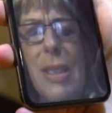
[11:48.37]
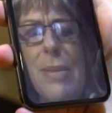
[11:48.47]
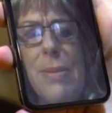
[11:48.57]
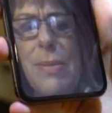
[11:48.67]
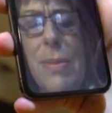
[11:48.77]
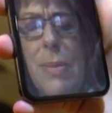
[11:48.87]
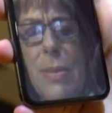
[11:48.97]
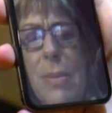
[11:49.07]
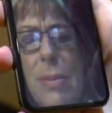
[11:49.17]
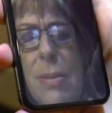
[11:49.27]
You pulled up
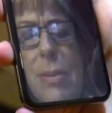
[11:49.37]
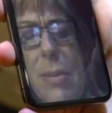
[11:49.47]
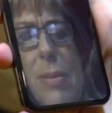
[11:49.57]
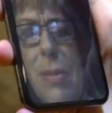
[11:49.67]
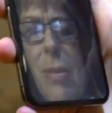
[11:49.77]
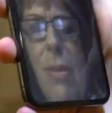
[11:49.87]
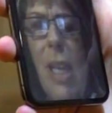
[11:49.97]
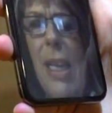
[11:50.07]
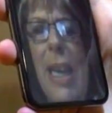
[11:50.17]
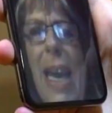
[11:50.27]
home? Are you in
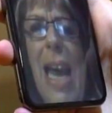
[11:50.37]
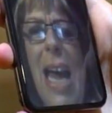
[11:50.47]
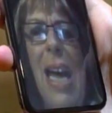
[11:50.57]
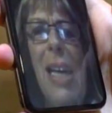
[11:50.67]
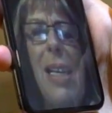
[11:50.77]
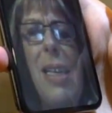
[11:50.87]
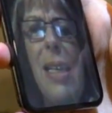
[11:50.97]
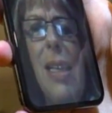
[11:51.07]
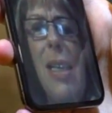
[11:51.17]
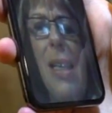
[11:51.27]
the car?
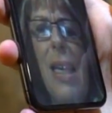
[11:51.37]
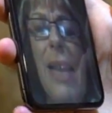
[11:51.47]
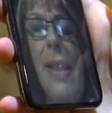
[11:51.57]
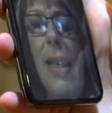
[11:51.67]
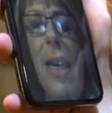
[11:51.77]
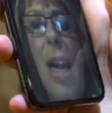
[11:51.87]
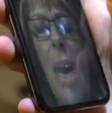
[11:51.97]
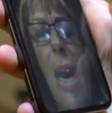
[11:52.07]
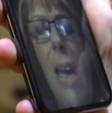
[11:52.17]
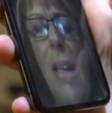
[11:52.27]
Well,
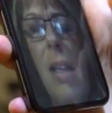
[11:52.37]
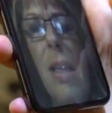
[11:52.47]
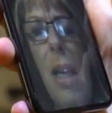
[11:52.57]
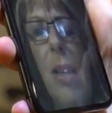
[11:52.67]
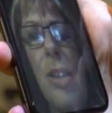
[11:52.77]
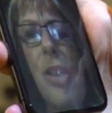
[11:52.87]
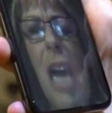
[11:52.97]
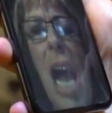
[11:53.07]
stay in the